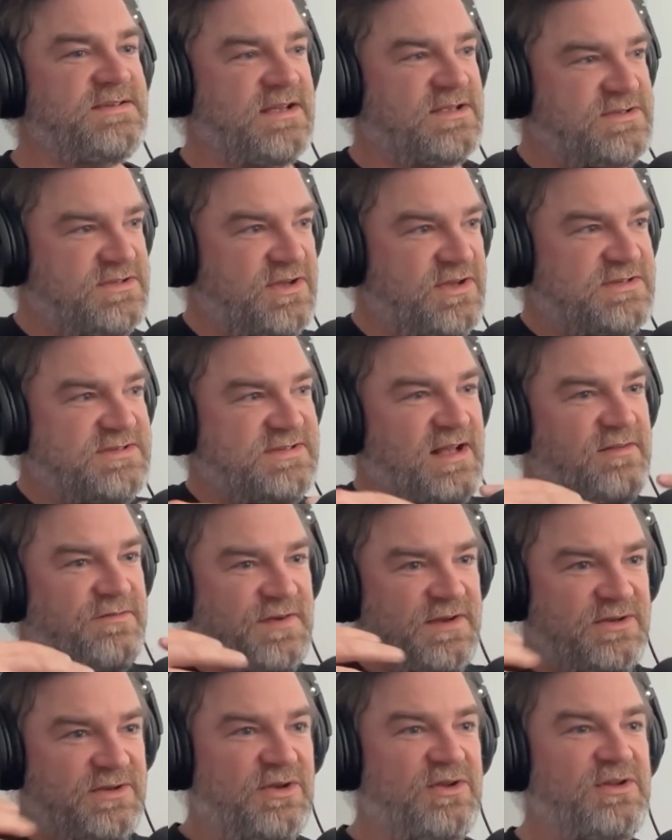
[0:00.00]
It's not
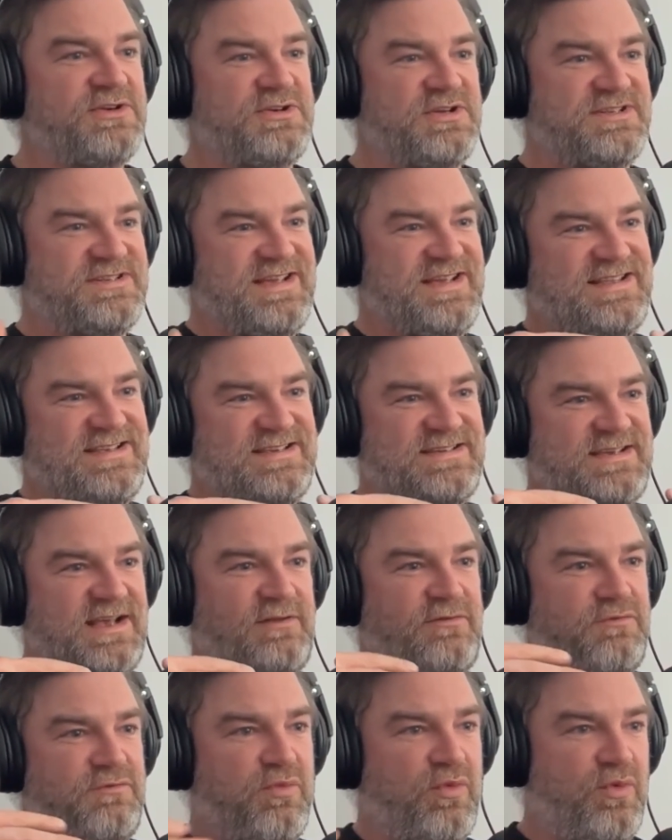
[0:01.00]
self-indulgence, it's
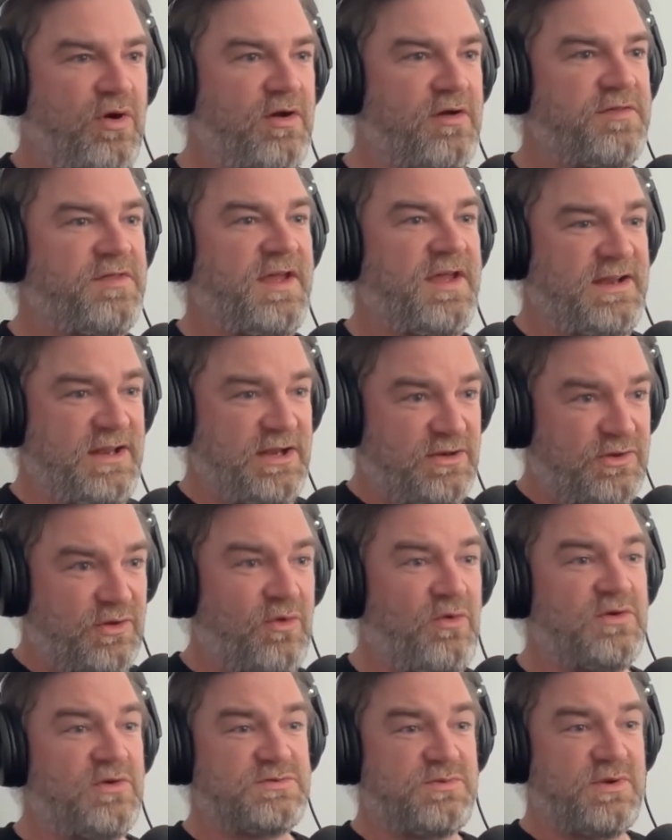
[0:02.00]
self-worth, and he
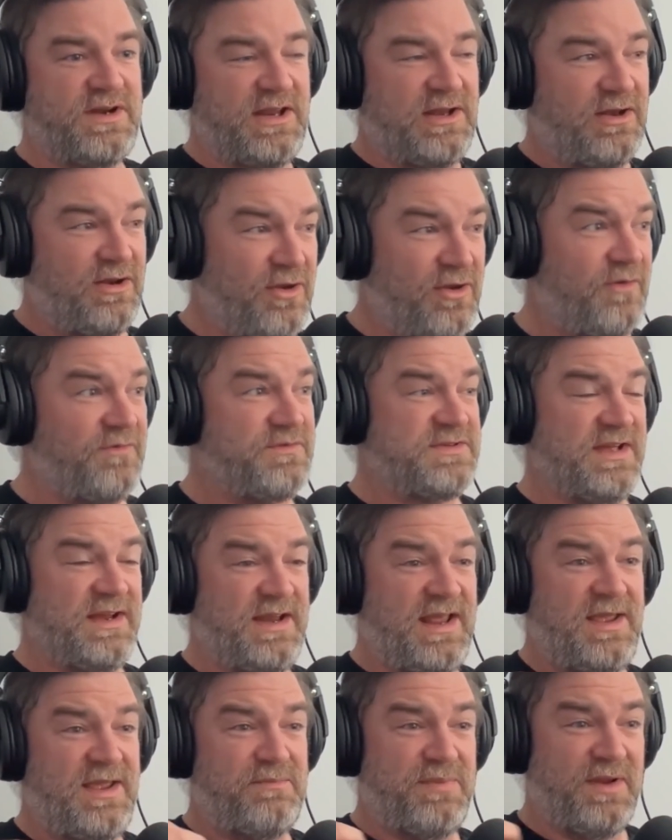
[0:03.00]
knows what he loves,
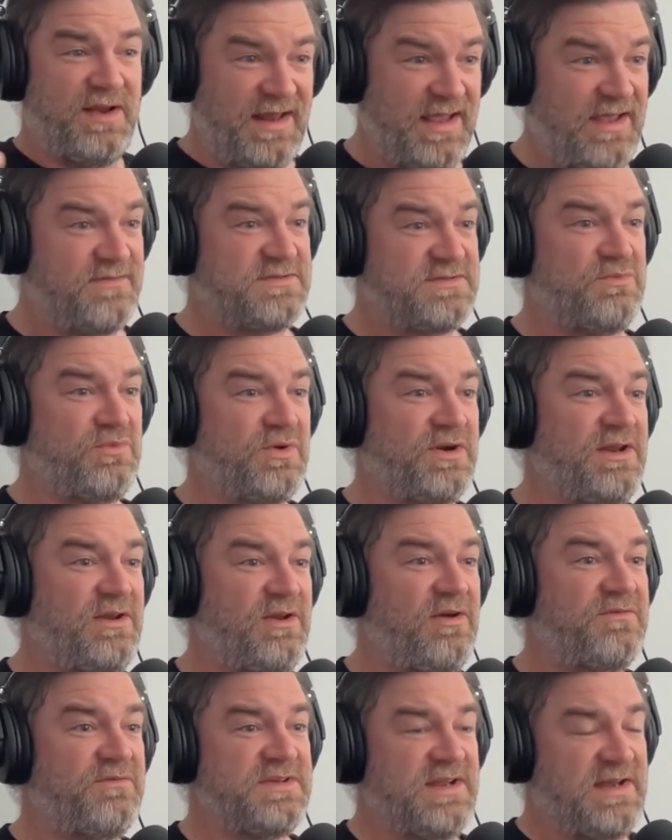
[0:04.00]
and he believes in what he
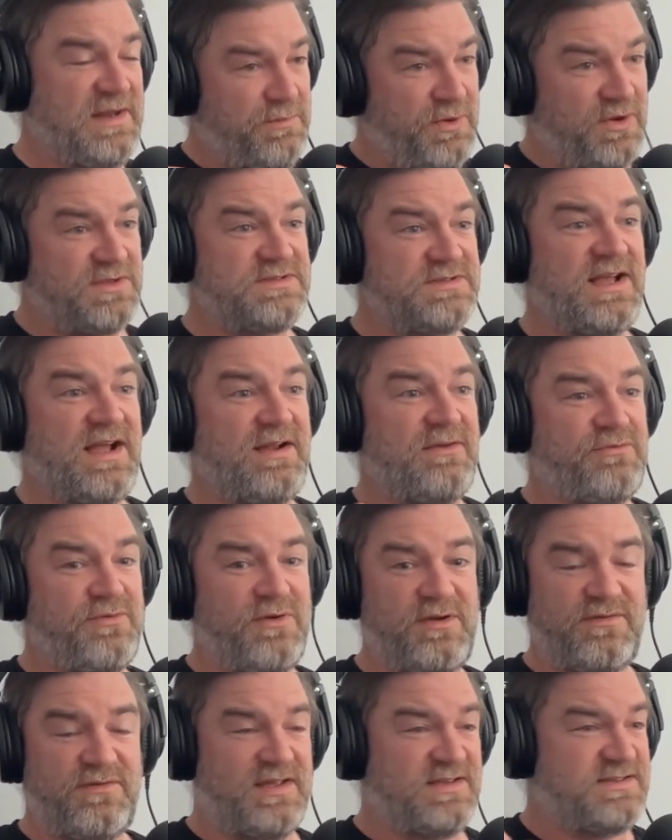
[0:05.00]
loves, and he puts that in
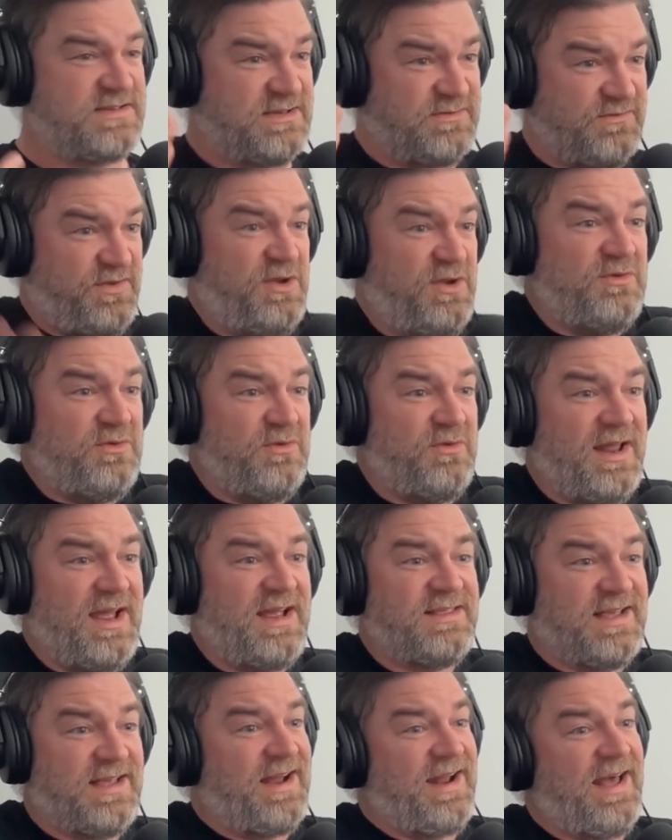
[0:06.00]
front of you and says, if you don't
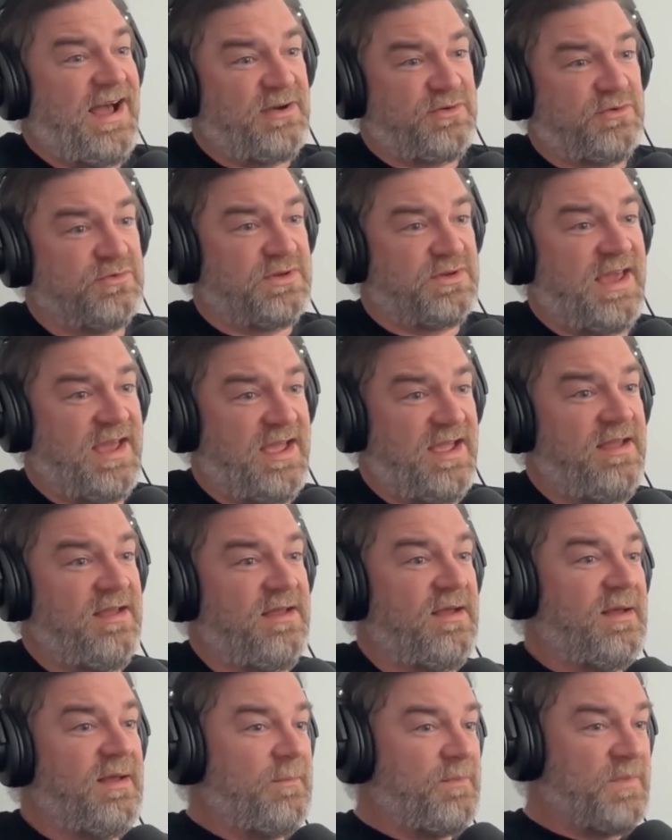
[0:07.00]
like that, I don't care.
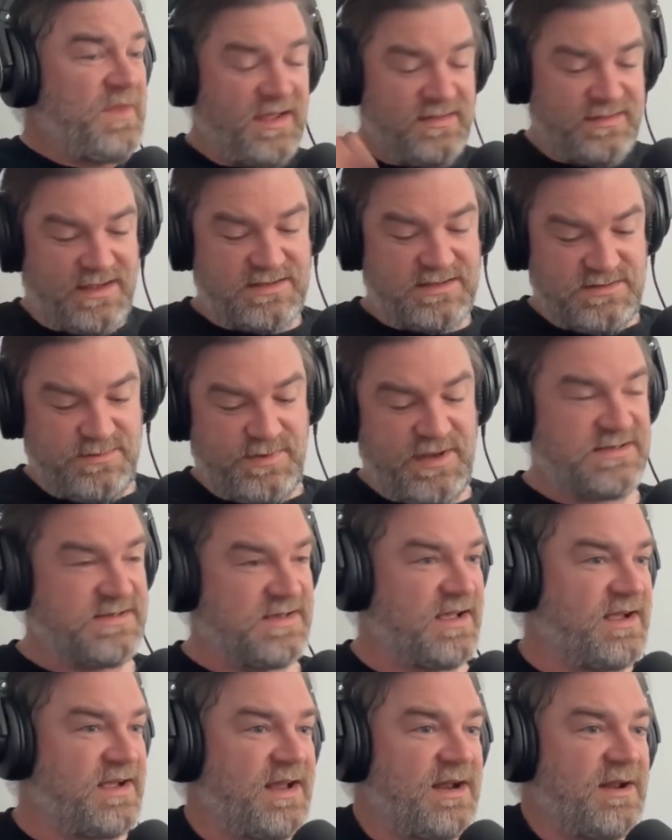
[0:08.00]
And that's the best
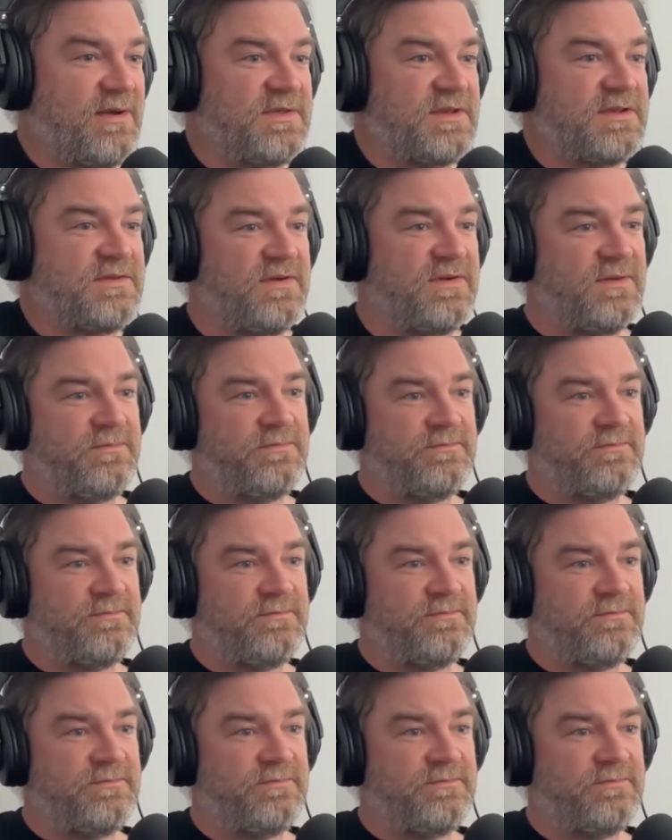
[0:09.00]
thing I get out of this film.